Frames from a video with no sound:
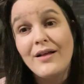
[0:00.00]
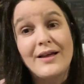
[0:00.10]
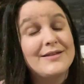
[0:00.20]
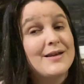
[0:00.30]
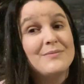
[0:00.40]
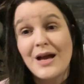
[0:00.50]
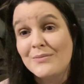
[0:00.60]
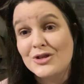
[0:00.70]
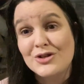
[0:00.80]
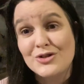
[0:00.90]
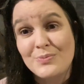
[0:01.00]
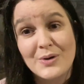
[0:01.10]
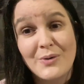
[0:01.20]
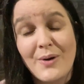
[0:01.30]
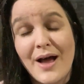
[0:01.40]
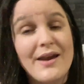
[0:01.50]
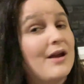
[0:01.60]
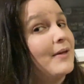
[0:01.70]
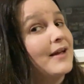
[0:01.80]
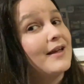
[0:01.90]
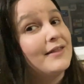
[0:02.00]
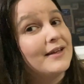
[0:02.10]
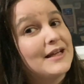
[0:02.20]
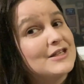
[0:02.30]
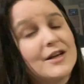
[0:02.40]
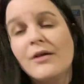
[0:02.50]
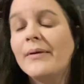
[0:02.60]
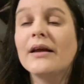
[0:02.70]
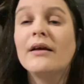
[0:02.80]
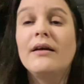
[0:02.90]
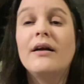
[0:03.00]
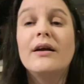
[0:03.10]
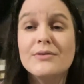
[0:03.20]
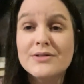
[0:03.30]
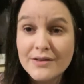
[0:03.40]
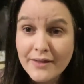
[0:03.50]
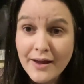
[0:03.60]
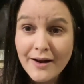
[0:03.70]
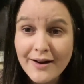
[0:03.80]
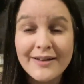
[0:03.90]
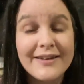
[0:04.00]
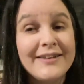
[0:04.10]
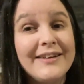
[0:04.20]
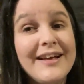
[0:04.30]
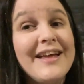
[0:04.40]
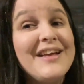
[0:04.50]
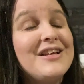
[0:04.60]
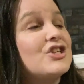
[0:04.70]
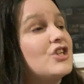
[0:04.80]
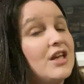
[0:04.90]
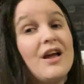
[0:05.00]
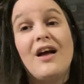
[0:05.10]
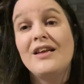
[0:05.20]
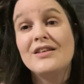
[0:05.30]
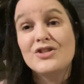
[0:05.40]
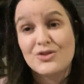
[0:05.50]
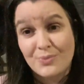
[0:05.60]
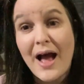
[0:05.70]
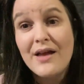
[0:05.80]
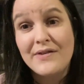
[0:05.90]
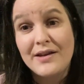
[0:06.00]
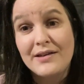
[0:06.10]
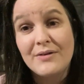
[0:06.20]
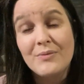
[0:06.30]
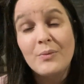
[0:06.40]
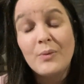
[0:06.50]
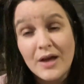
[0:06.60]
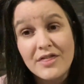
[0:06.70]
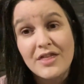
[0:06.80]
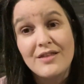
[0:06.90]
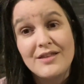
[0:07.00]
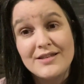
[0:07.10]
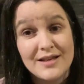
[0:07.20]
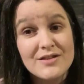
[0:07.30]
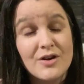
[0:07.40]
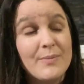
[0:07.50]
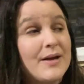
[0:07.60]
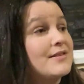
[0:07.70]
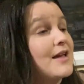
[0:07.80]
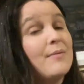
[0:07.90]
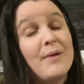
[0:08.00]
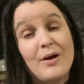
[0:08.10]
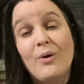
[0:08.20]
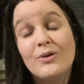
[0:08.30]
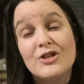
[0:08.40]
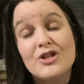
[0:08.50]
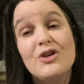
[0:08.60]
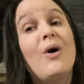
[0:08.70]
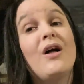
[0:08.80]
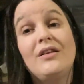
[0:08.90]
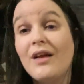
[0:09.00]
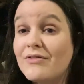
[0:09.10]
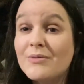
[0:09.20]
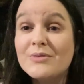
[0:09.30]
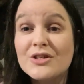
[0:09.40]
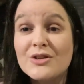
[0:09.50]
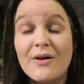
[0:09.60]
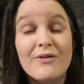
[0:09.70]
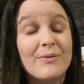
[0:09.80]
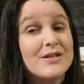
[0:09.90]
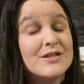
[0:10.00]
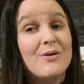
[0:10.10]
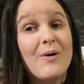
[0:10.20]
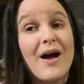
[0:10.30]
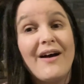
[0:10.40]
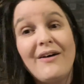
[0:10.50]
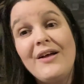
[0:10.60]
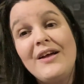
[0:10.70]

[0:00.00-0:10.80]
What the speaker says: And sometimes she's super quiet. I'm like in the kitchen, I'm like, are you still there? She is thriving with the sensory bins, and my older 2 love them too every once in a while.